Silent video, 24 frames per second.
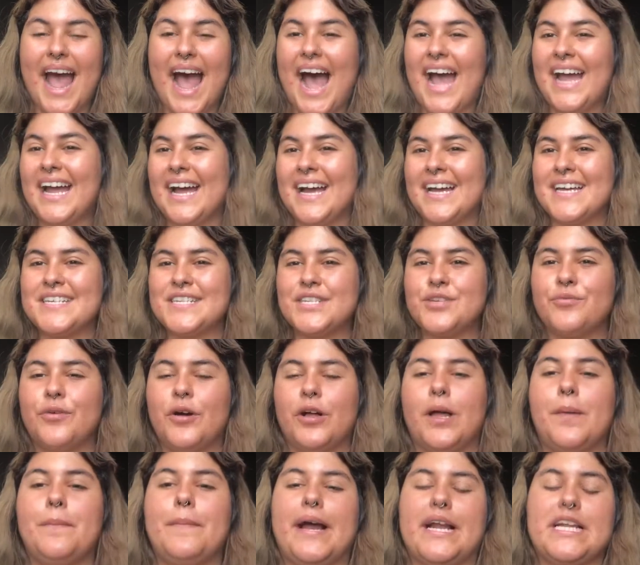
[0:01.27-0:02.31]
Hi guys,
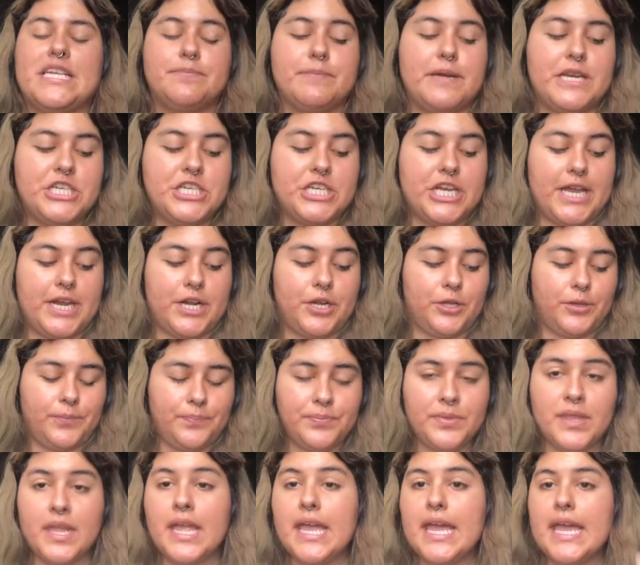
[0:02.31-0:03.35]
welcome back to my
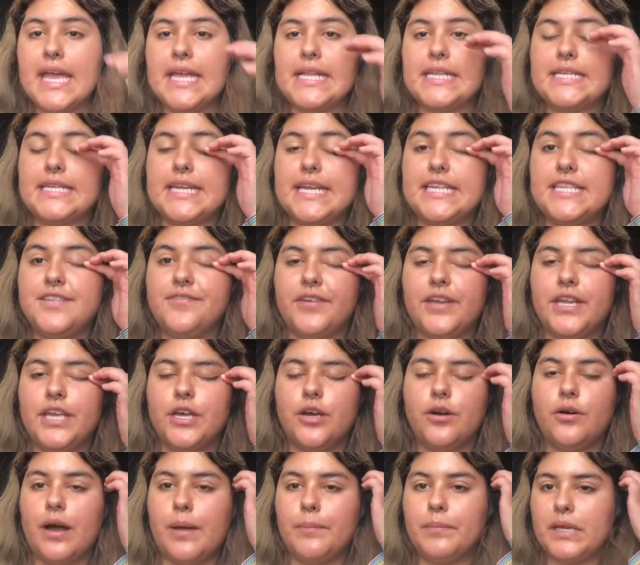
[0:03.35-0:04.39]
channel. In today's
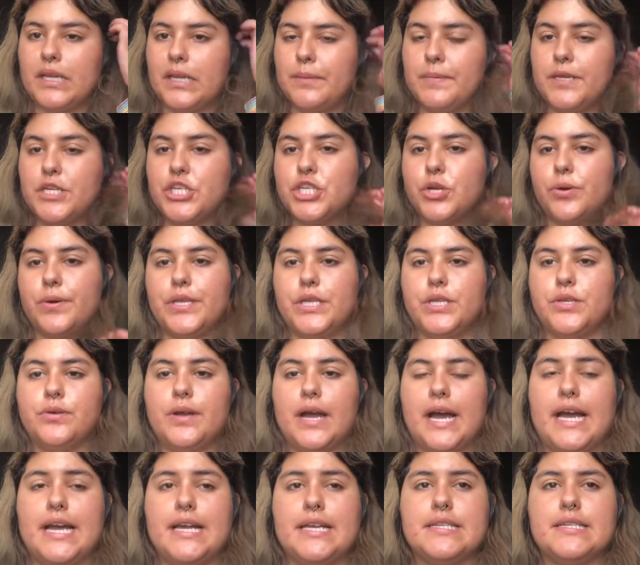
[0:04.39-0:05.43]
video, I'm gonna be showing you
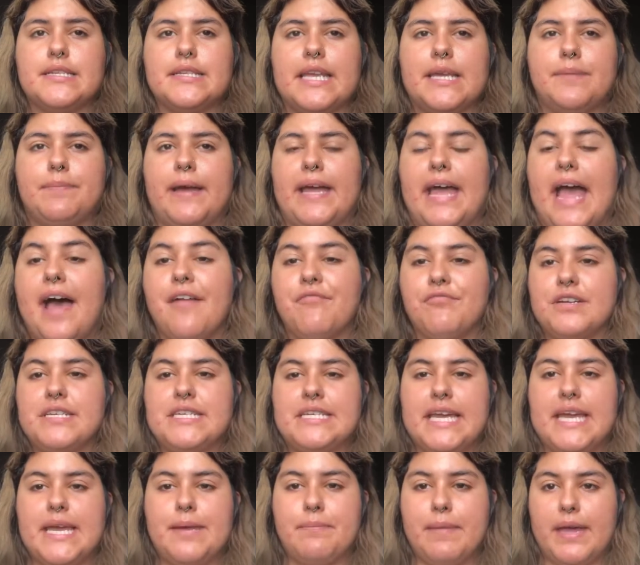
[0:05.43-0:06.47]
guys like my
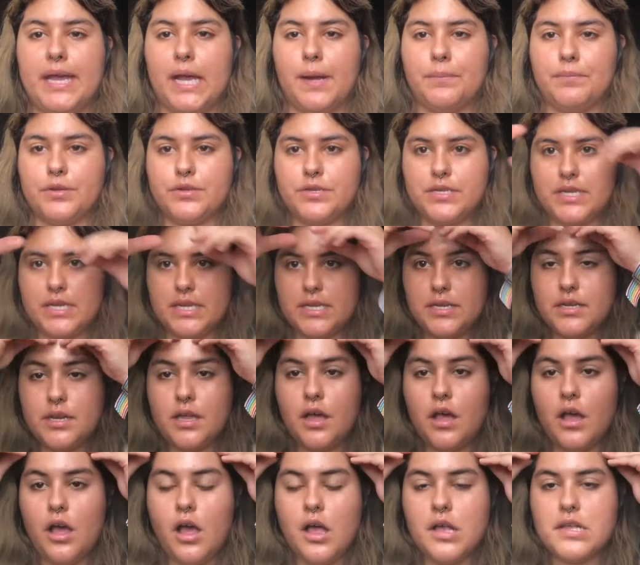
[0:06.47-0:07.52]
everyday makeup routine,
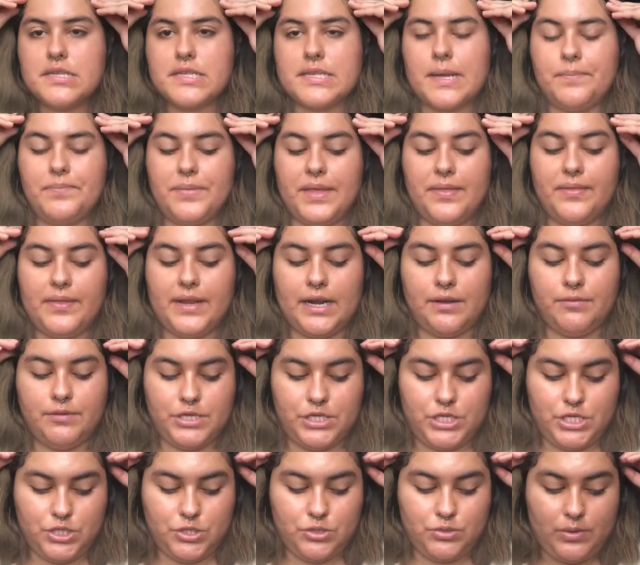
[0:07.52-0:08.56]
something that I
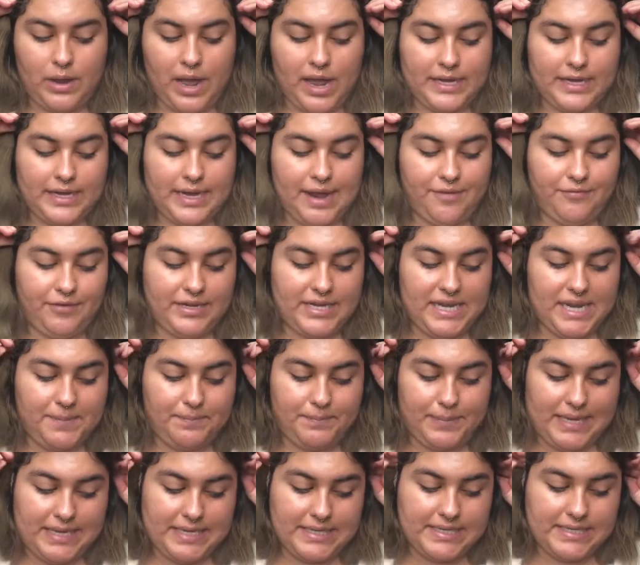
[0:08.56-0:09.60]
would do on an everyday
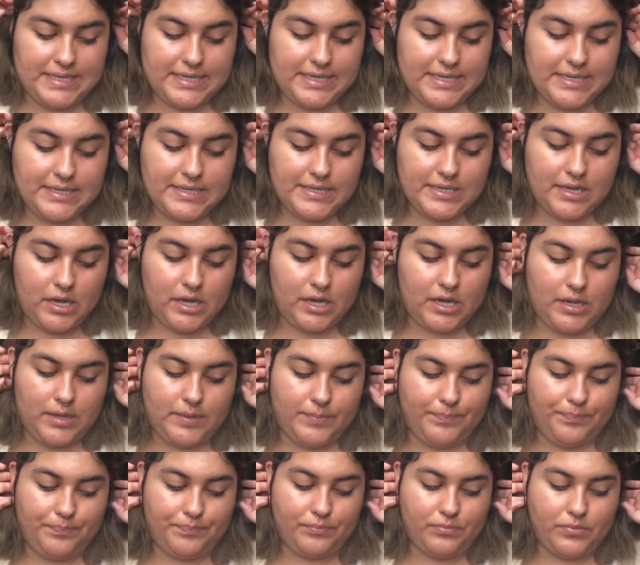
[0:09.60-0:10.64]
basis.
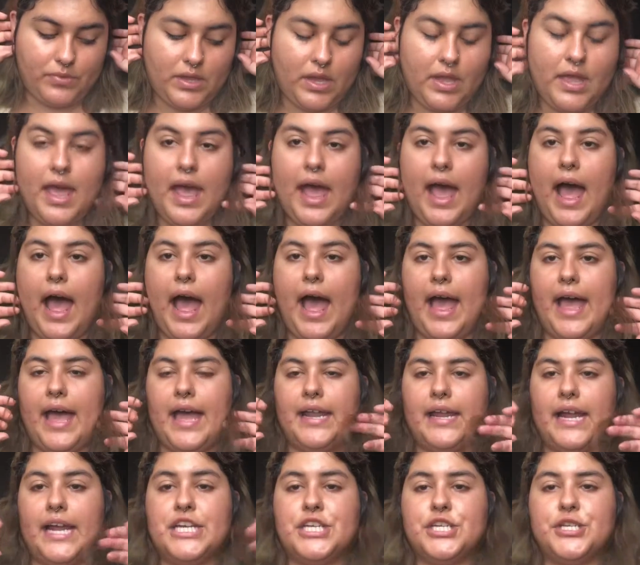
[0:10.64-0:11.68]
And
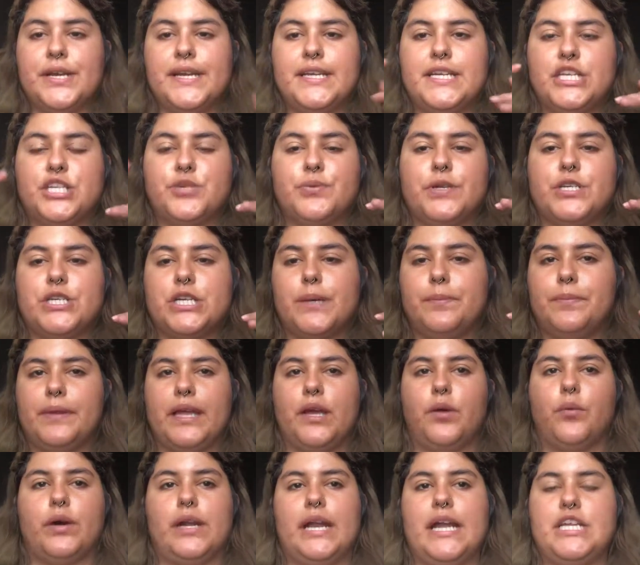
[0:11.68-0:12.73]
I do like to switch up
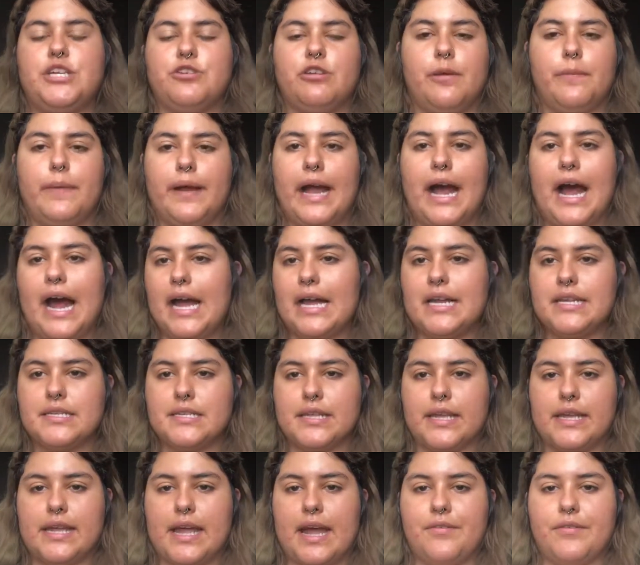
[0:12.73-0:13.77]
like what I do on my
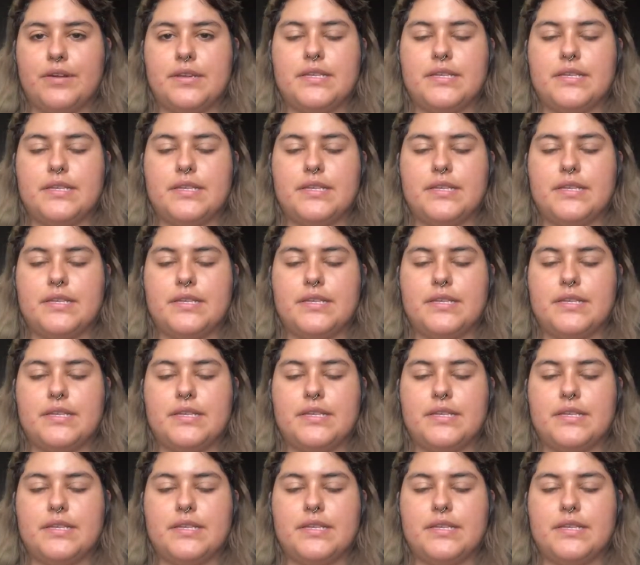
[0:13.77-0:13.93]
eyes like